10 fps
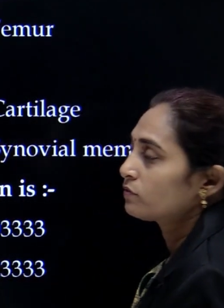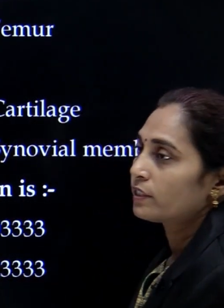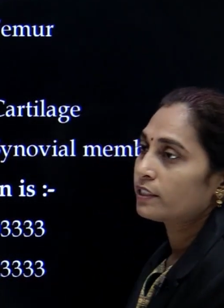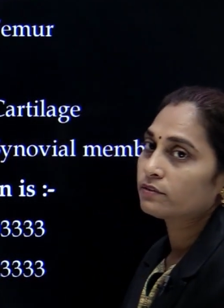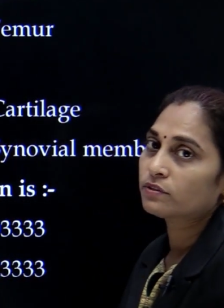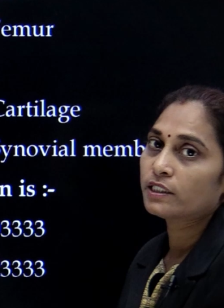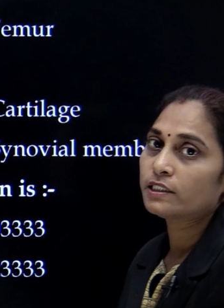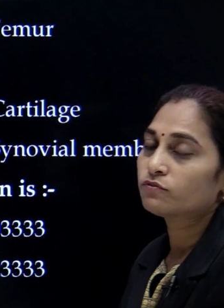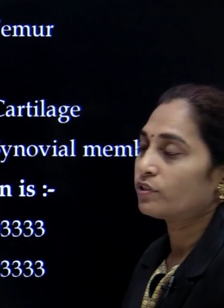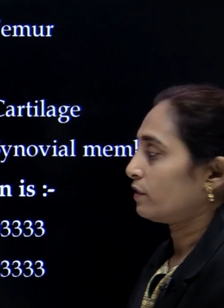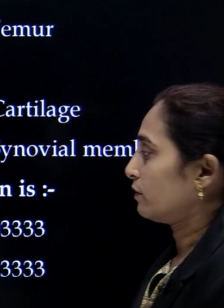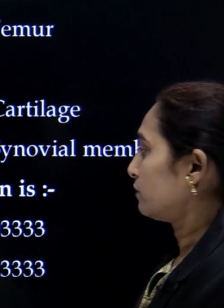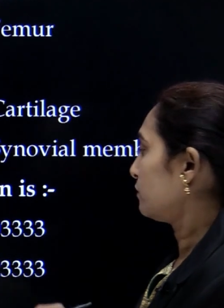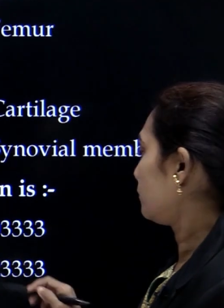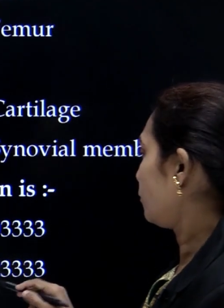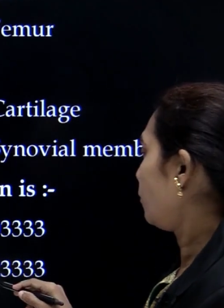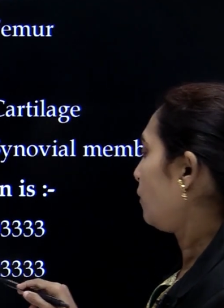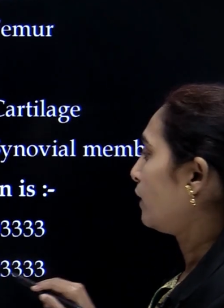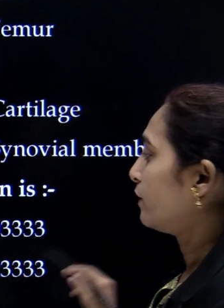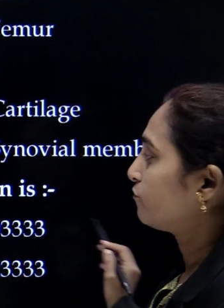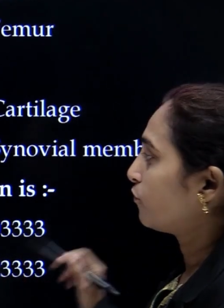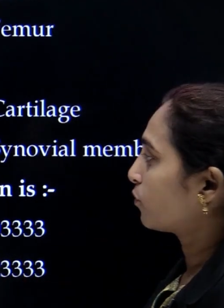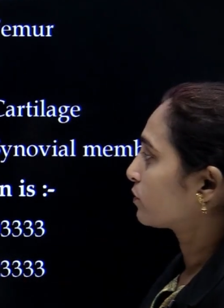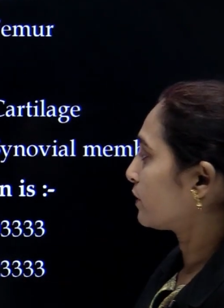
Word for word: 3, 3, 3, 2 and 4